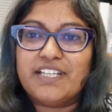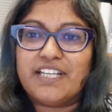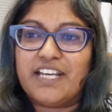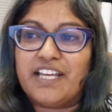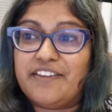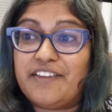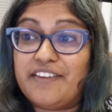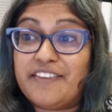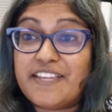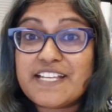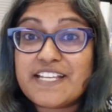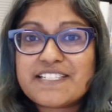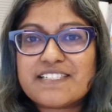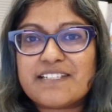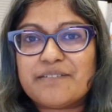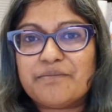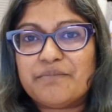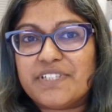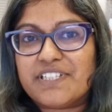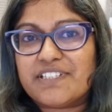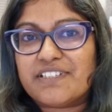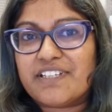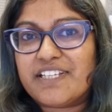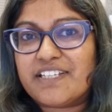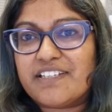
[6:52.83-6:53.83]
And that's
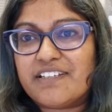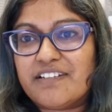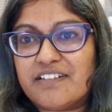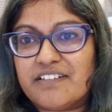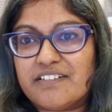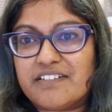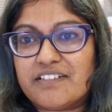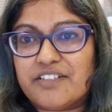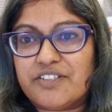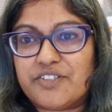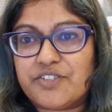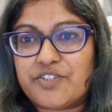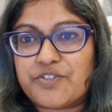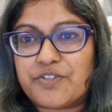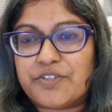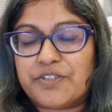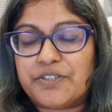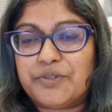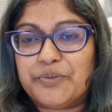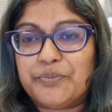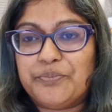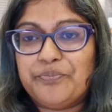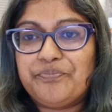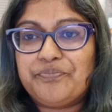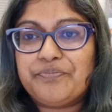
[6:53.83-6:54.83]
something they can't control.